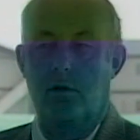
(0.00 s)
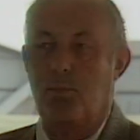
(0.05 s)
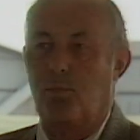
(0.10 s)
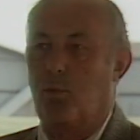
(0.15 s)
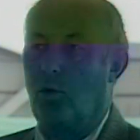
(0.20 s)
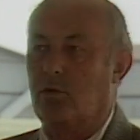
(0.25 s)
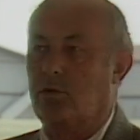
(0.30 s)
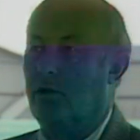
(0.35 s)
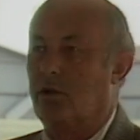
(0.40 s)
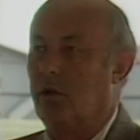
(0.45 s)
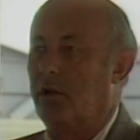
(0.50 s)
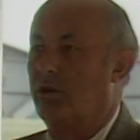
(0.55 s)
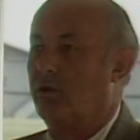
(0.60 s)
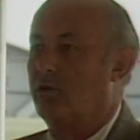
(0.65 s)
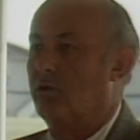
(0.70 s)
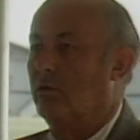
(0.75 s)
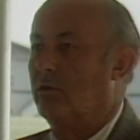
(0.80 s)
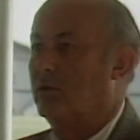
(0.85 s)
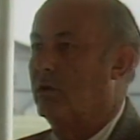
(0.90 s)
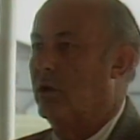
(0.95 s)

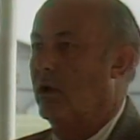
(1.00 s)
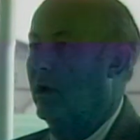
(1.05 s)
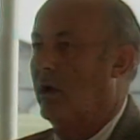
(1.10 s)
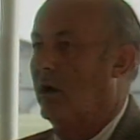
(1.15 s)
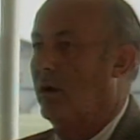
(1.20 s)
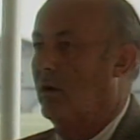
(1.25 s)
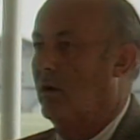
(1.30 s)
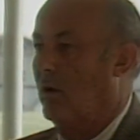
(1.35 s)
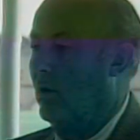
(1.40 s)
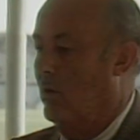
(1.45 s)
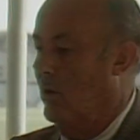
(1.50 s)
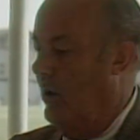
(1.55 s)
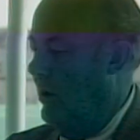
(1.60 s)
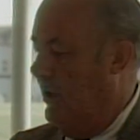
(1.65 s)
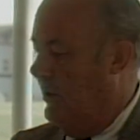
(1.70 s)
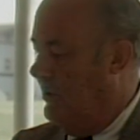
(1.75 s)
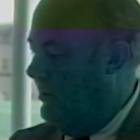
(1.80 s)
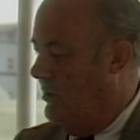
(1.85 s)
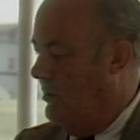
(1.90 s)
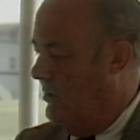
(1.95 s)
procedures that are
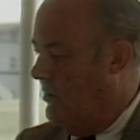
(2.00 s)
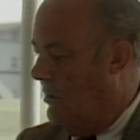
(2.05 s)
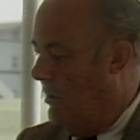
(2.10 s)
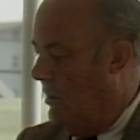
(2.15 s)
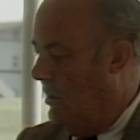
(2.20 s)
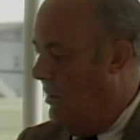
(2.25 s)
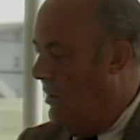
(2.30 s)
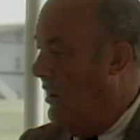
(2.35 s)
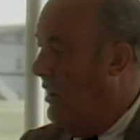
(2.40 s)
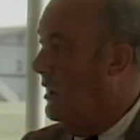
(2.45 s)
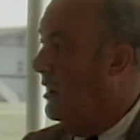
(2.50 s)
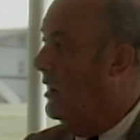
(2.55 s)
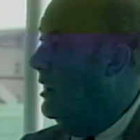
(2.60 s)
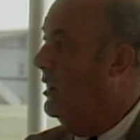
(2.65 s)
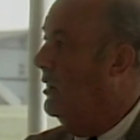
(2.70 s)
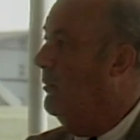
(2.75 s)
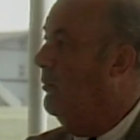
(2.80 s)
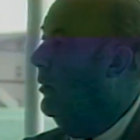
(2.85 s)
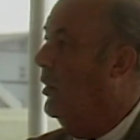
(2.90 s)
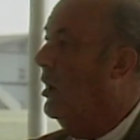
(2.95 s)
necessary in
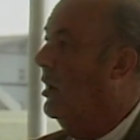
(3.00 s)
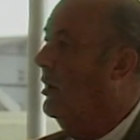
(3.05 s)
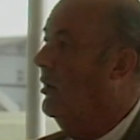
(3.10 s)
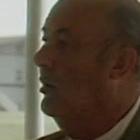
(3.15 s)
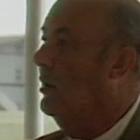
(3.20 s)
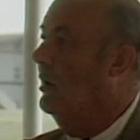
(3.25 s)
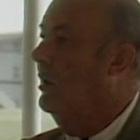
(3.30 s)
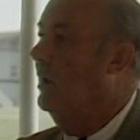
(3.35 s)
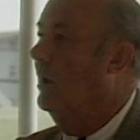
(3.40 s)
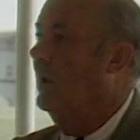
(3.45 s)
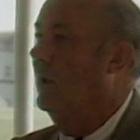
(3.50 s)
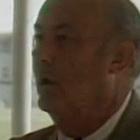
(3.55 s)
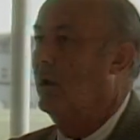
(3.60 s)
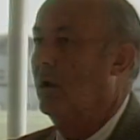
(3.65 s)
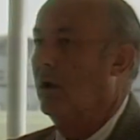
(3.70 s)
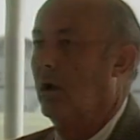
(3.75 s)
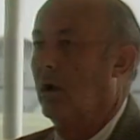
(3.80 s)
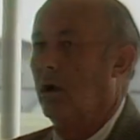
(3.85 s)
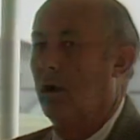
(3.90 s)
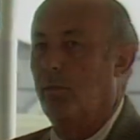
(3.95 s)
a modern,
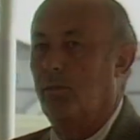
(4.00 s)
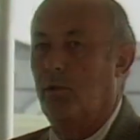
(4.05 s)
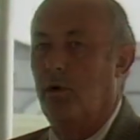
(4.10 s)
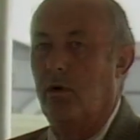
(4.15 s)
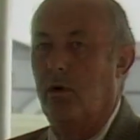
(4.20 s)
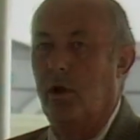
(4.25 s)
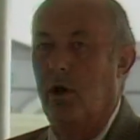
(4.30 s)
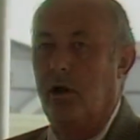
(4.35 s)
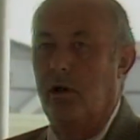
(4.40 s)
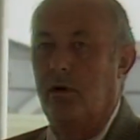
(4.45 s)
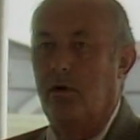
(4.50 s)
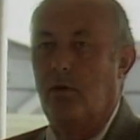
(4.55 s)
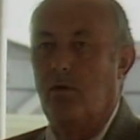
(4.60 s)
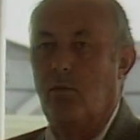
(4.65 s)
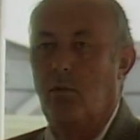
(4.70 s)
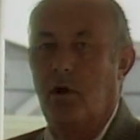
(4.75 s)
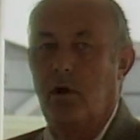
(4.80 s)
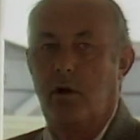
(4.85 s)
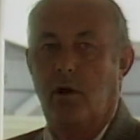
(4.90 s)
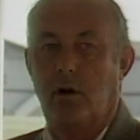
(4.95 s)
up-to-date
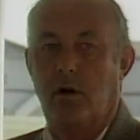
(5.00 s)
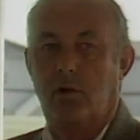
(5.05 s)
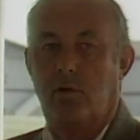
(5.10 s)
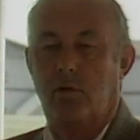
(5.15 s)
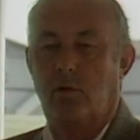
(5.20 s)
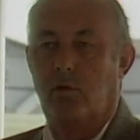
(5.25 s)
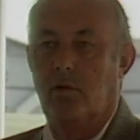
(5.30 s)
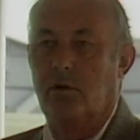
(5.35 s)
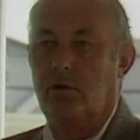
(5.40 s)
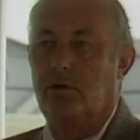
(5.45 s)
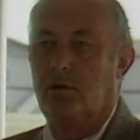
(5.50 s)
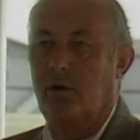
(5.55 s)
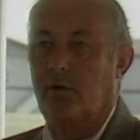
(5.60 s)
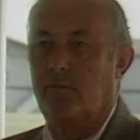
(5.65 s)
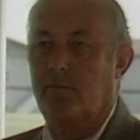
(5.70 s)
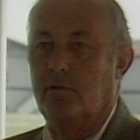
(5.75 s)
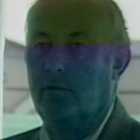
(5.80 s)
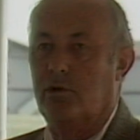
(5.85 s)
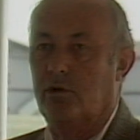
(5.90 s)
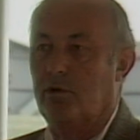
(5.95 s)
regulatory
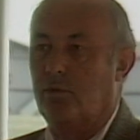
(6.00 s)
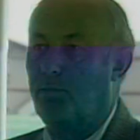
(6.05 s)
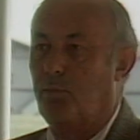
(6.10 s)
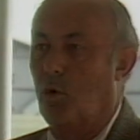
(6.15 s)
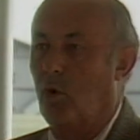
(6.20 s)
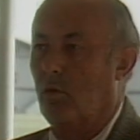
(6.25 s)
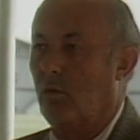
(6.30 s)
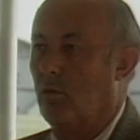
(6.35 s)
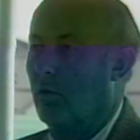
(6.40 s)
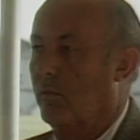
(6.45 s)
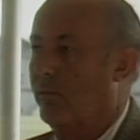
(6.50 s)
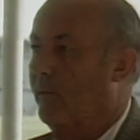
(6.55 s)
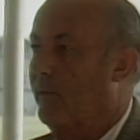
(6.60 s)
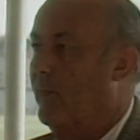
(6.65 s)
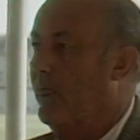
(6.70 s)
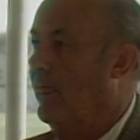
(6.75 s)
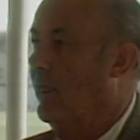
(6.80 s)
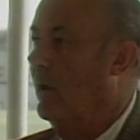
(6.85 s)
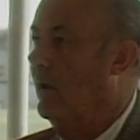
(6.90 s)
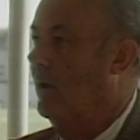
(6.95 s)
services program.
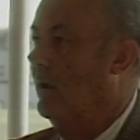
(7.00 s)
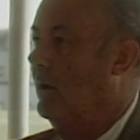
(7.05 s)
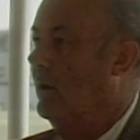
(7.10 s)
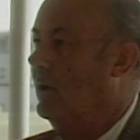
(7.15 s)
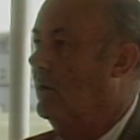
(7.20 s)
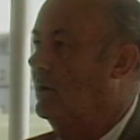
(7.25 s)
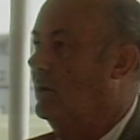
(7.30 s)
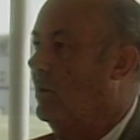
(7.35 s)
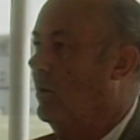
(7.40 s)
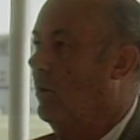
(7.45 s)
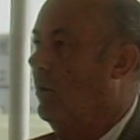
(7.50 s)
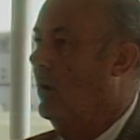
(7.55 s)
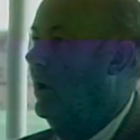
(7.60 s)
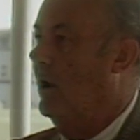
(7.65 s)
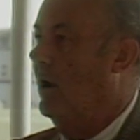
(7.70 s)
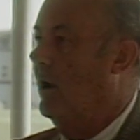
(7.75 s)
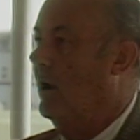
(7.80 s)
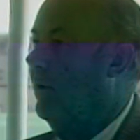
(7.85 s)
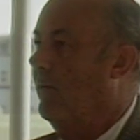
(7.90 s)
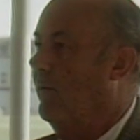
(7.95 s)
So we
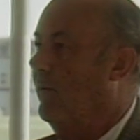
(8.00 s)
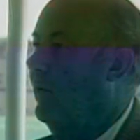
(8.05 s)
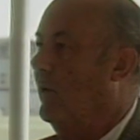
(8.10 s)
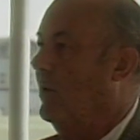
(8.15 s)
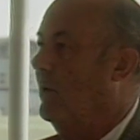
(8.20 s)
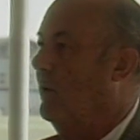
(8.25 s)
have